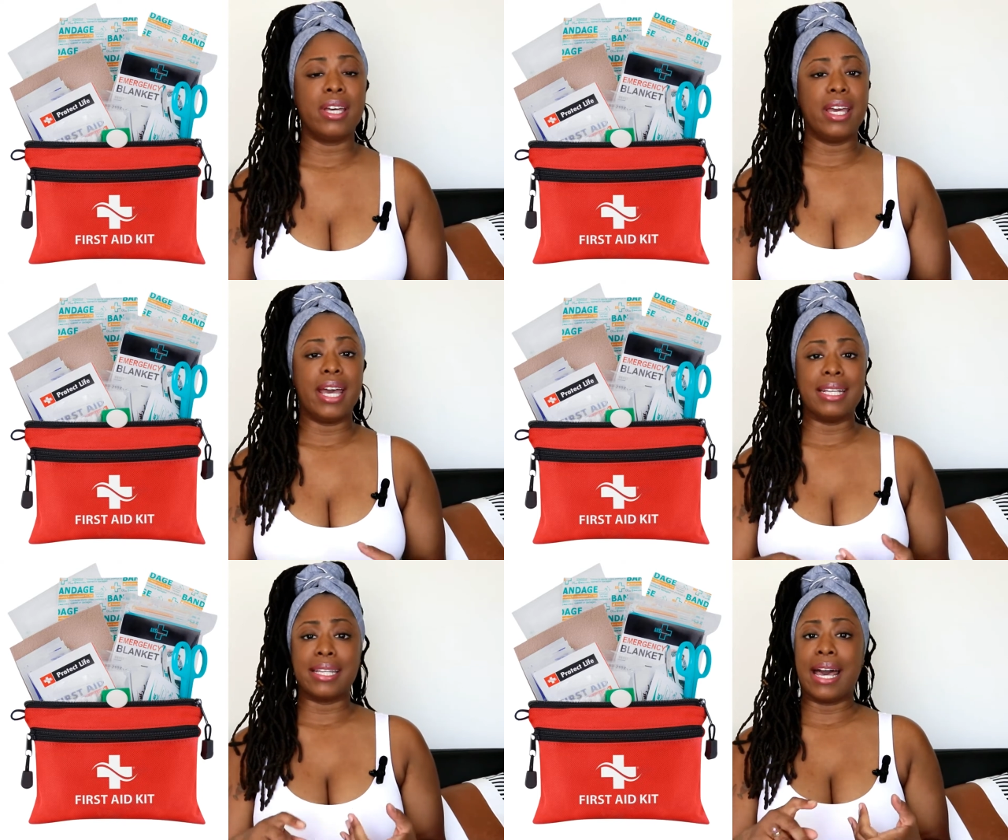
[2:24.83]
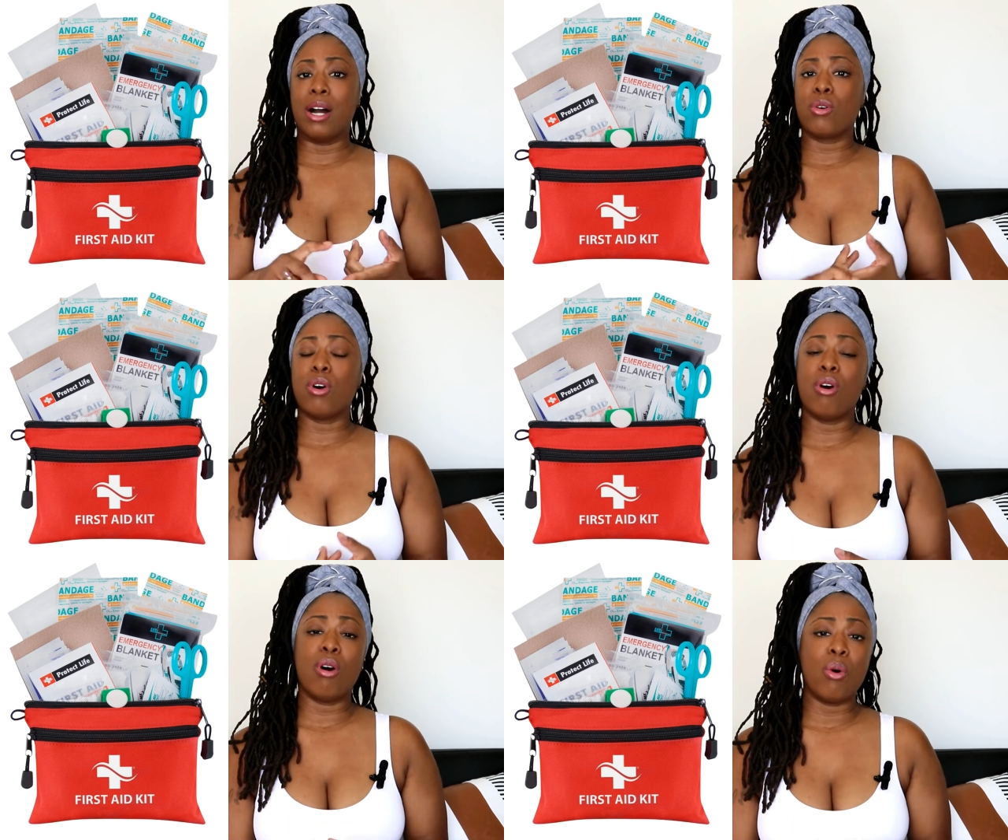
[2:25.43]
It has
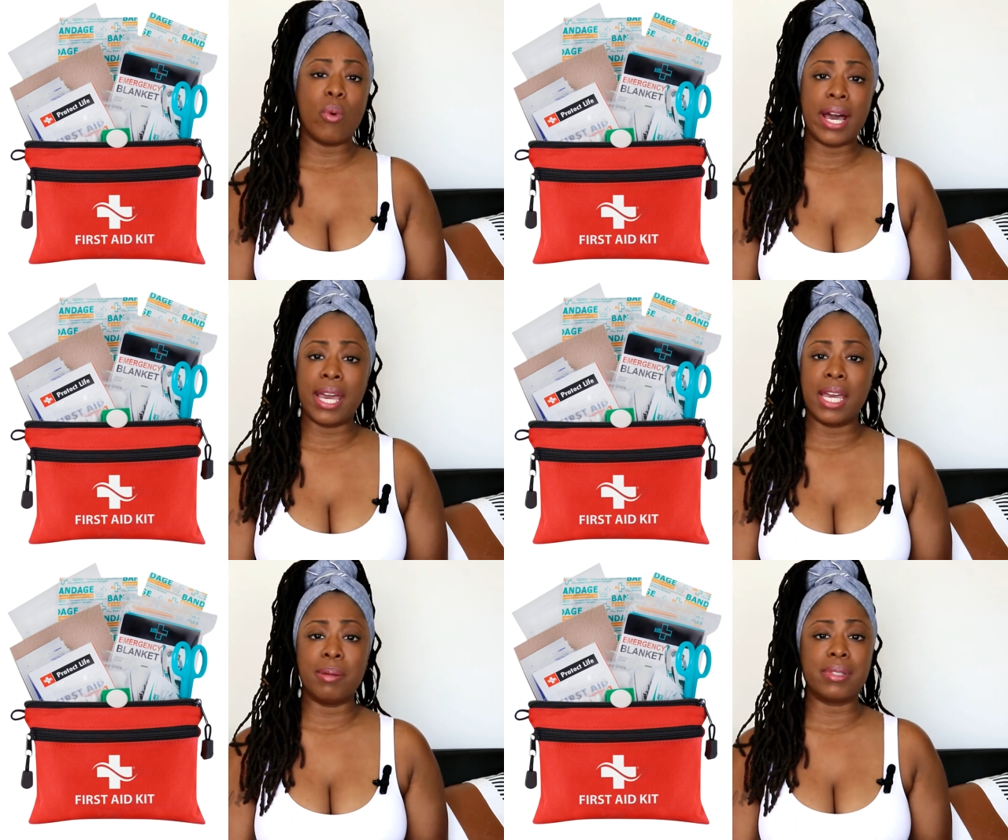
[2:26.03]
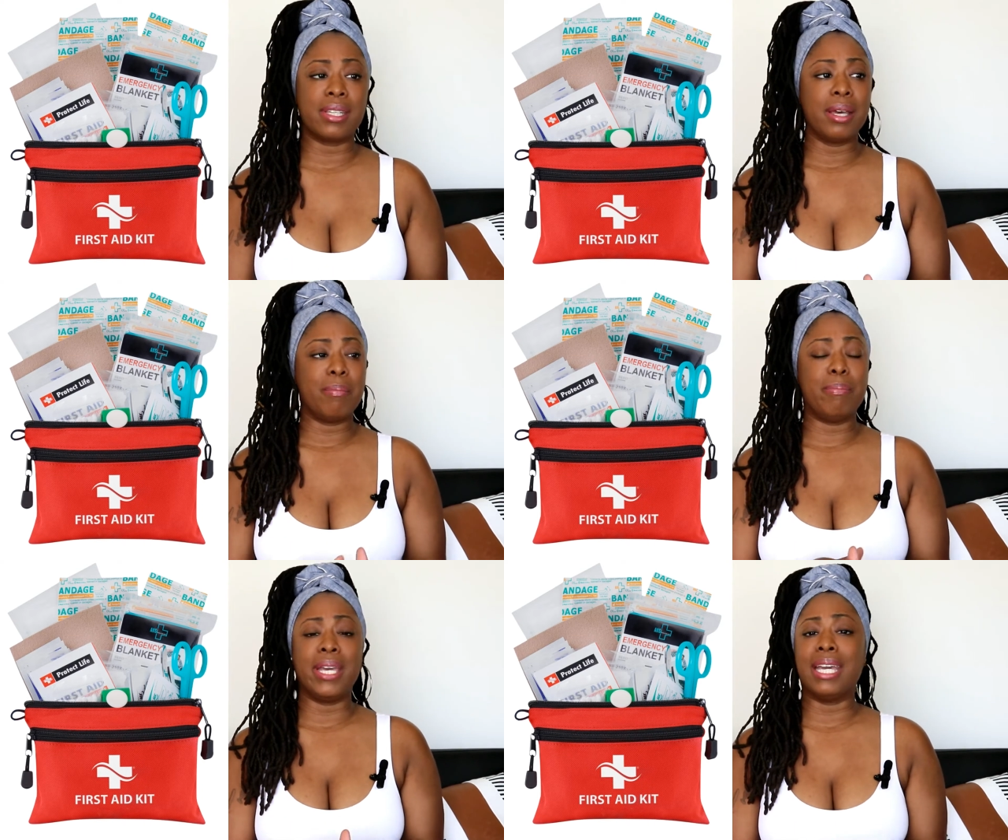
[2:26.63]
alcohol wipes,
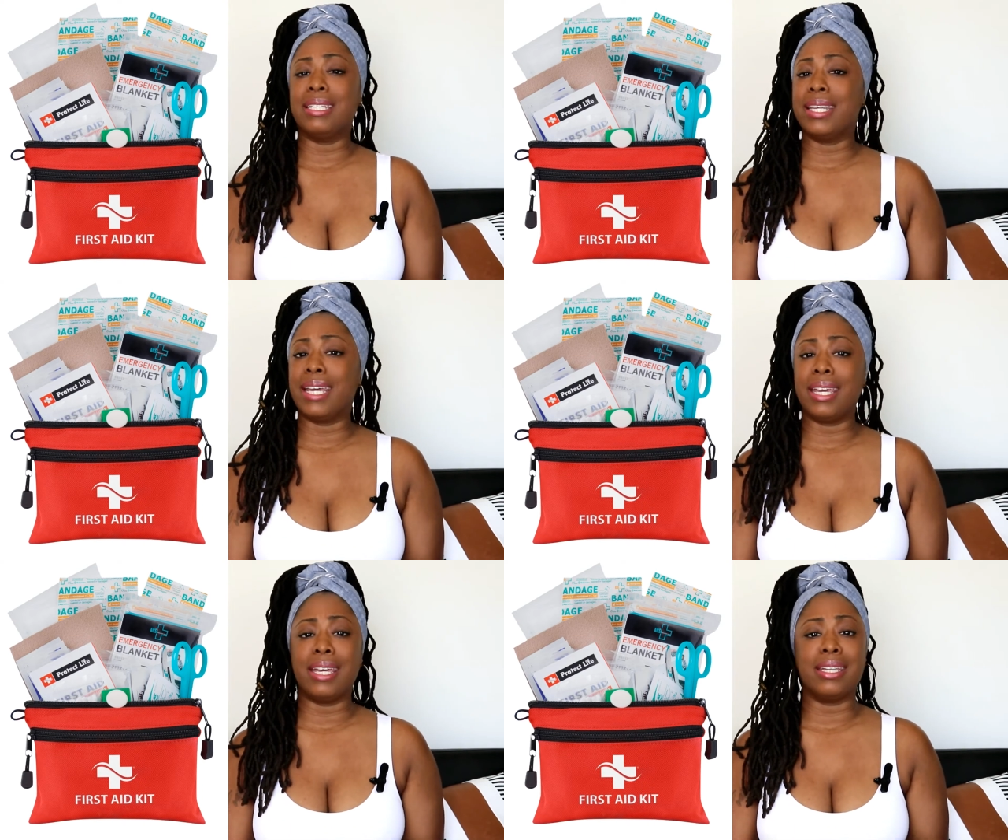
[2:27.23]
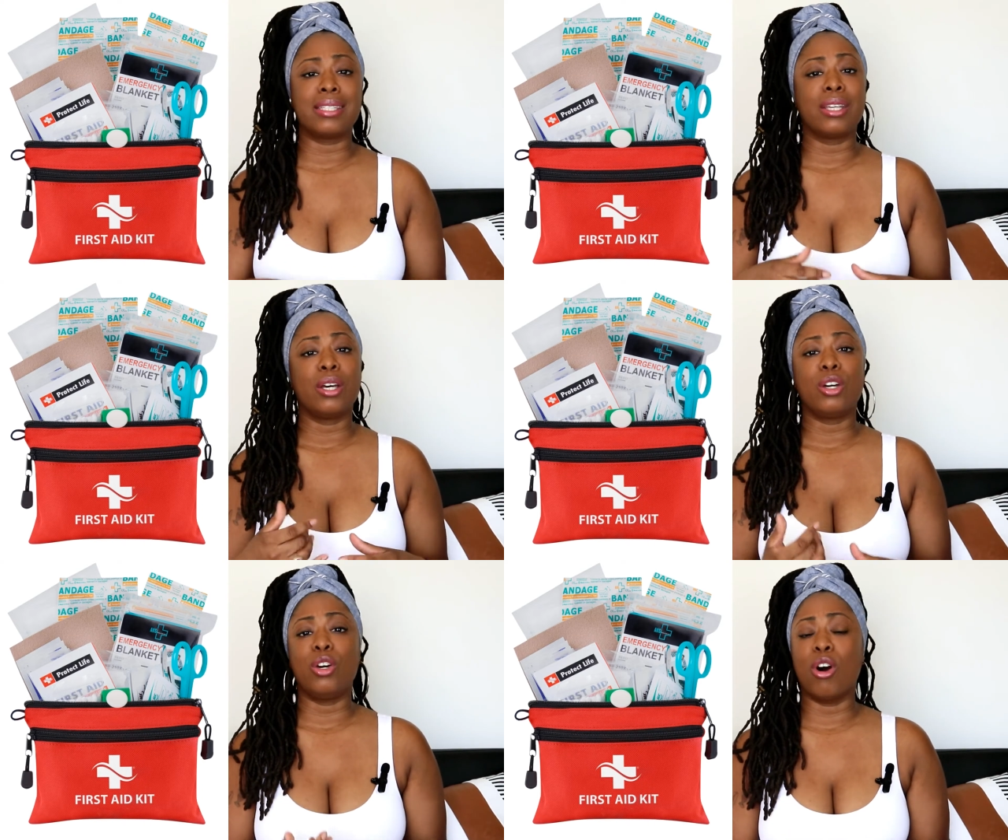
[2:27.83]
band-aids,
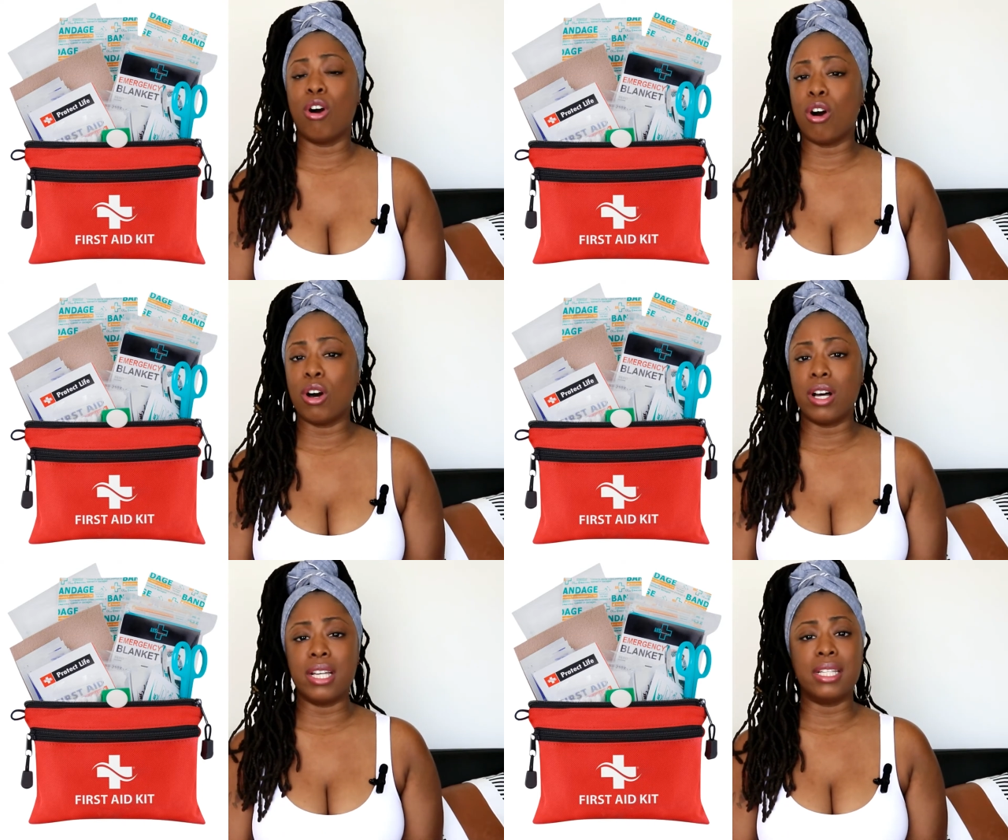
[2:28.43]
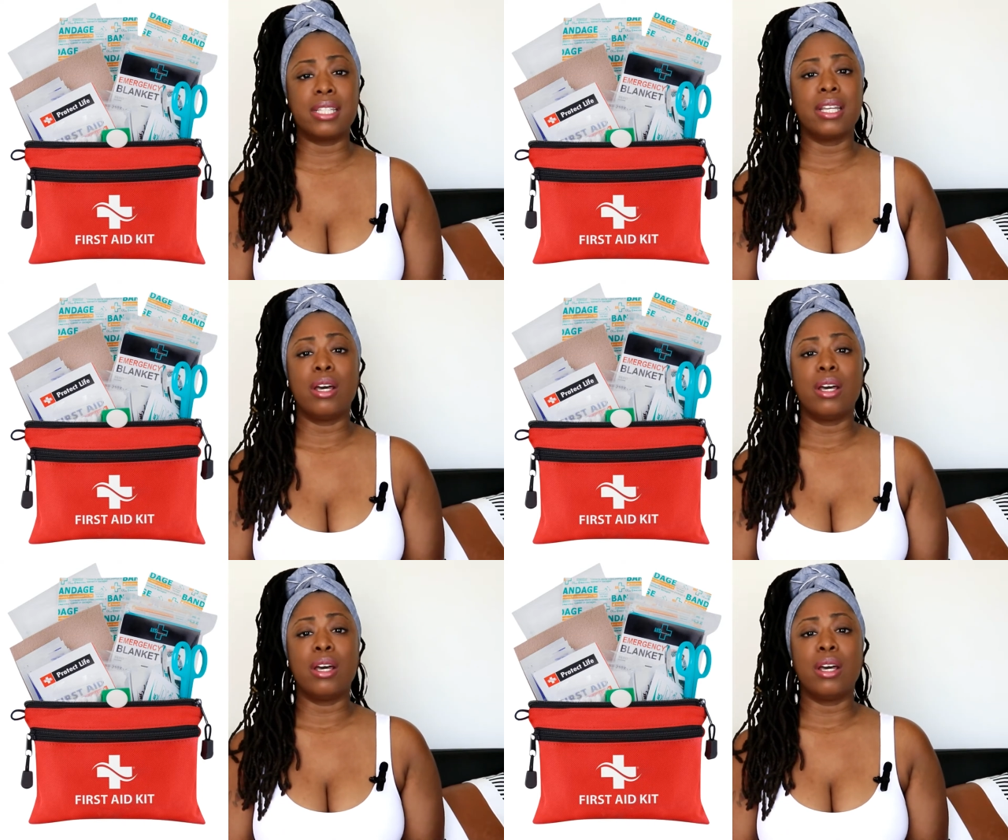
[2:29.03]
gauze,